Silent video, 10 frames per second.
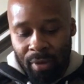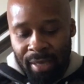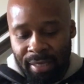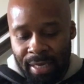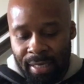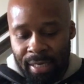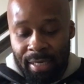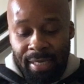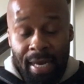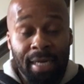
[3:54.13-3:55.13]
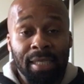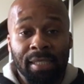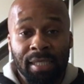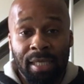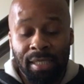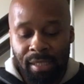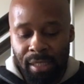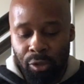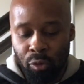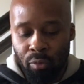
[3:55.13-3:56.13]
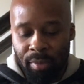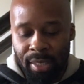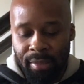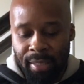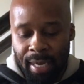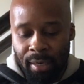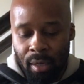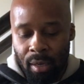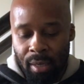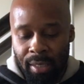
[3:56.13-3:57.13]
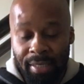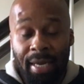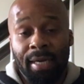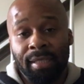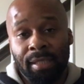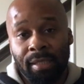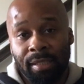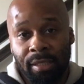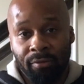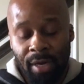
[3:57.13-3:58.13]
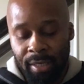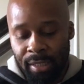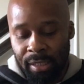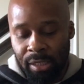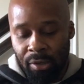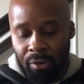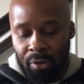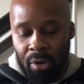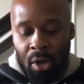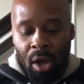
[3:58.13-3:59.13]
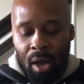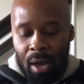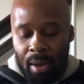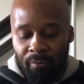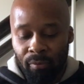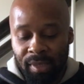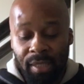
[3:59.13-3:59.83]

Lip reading: at the Indiana-Tennessee dual meet that Indiana and Tennessee ran against each other, from